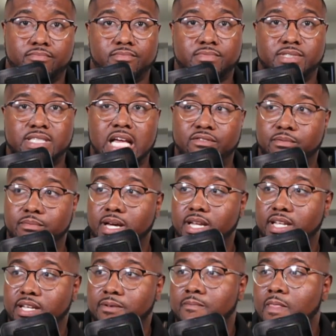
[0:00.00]
saving
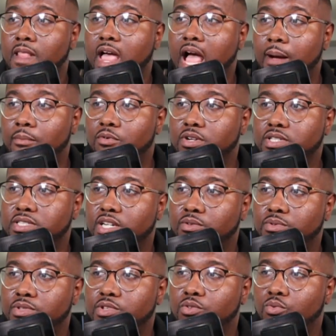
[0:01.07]
money, I'm going to share
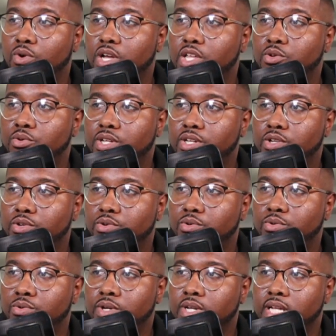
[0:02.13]
with you what you can
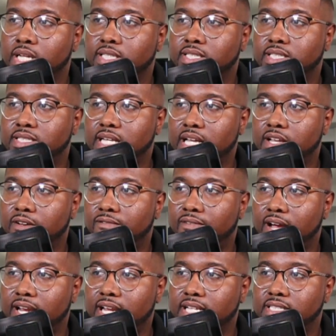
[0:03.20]
do to take your
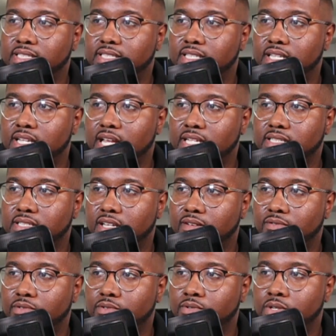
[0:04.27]
finances to the next
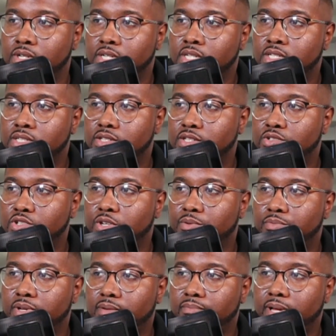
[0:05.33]
level so that you can
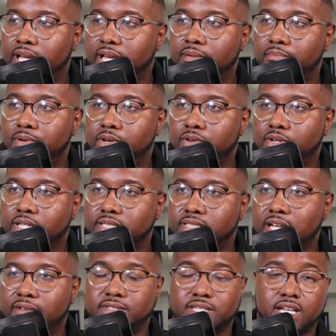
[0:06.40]
begin to build a
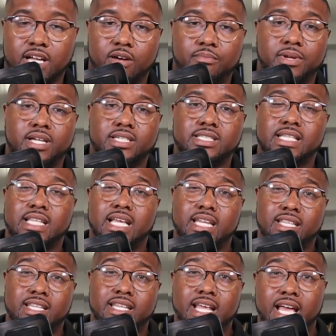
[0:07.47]
savings account, because at the end
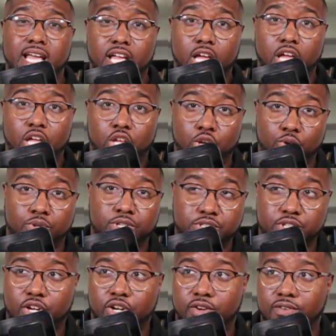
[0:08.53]
of the day, you
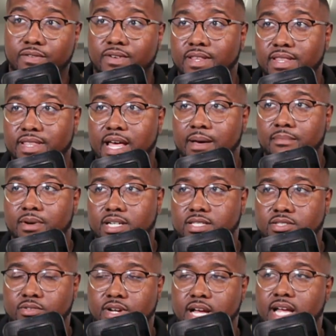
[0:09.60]
deserve that
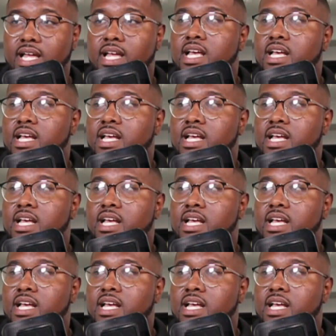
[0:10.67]
much, okay?